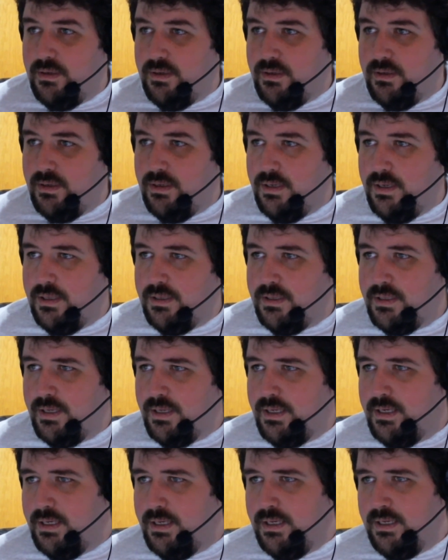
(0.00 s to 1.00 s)
anything I
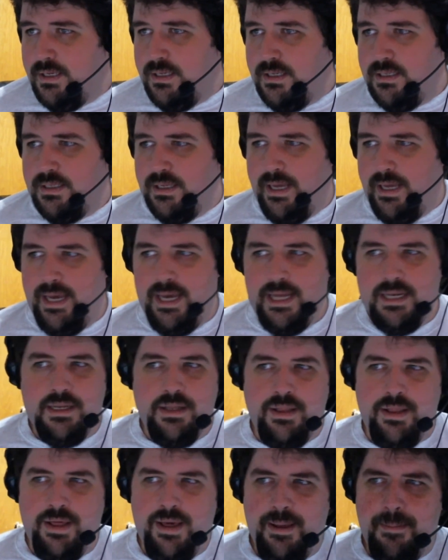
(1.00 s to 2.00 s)
need to add to
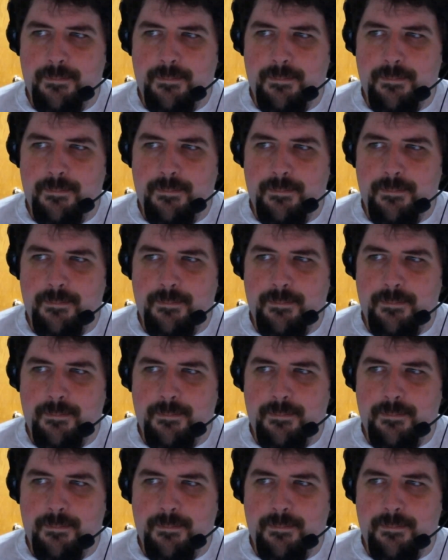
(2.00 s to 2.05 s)
that.